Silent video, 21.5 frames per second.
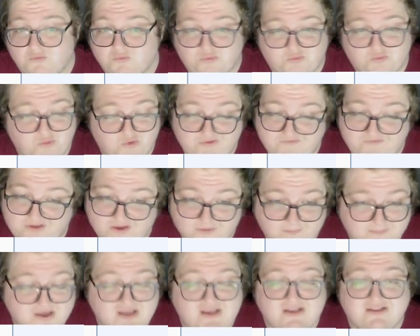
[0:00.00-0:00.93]
We've
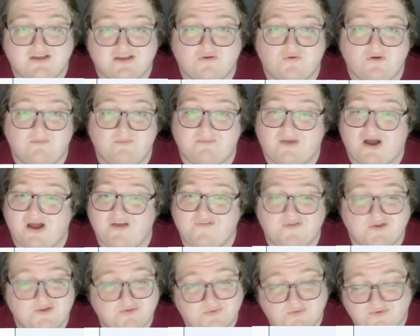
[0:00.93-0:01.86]
committed to Quinton
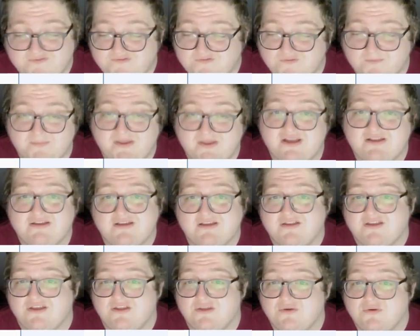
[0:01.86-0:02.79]
Byfield. We've committed to
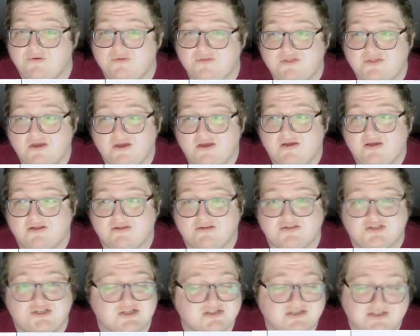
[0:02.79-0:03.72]
the youth.
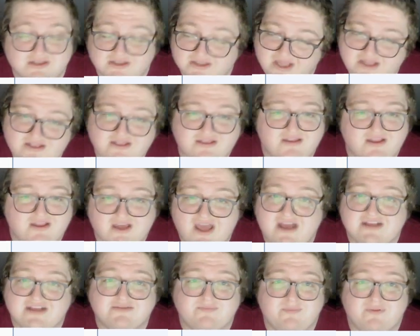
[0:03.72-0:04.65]
Just let the
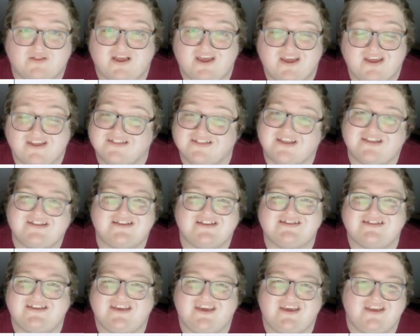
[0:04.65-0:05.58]
guys play. Let
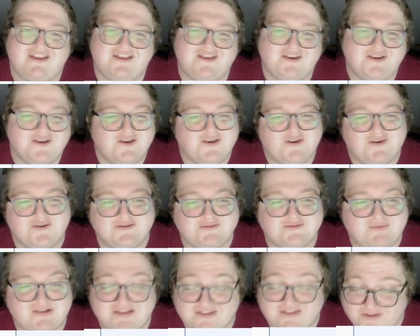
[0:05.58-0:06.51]
this kid who's
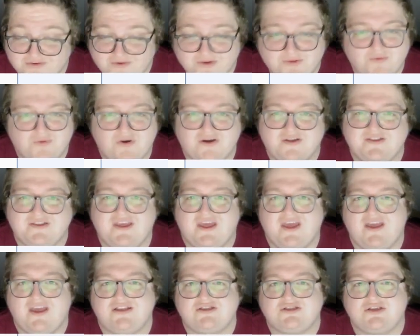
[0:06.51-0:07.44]
been doing well in
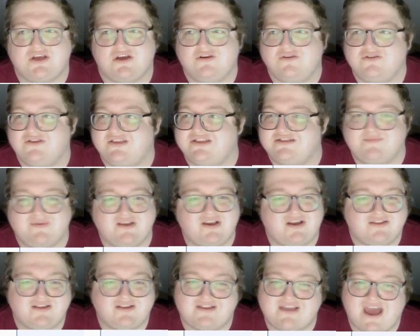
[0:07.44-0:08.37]
the AHL, he's been
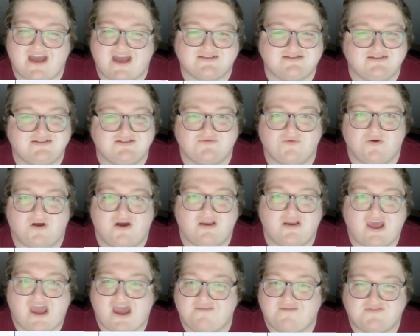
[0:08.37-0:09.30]
on the taxi
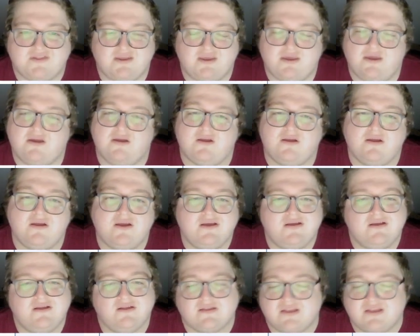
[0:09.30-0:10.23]
squad half the year,
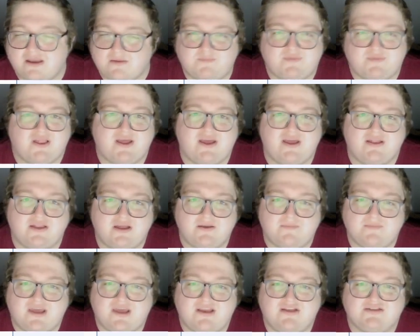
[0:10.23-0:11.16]
let him play. Let
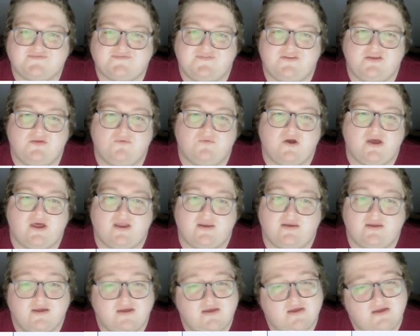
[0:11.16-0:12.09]
him get his feet wet.
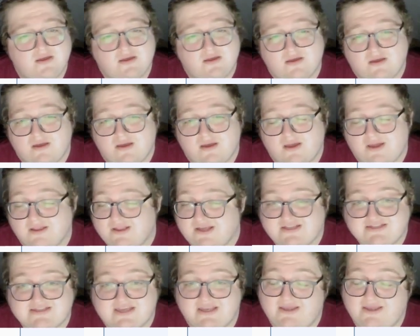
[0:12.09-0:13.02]
And like
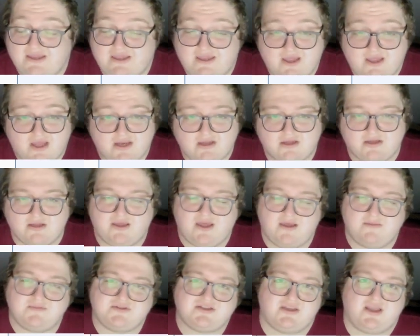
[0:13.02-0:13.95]
I said, he had a good
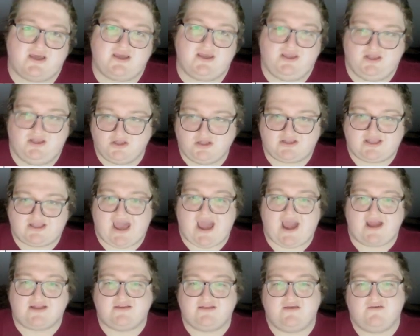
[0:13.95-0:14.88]
game tonight. He looked
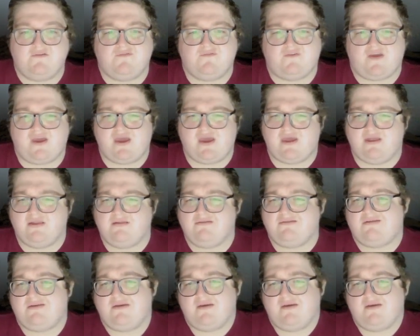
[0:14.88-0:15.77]
active. And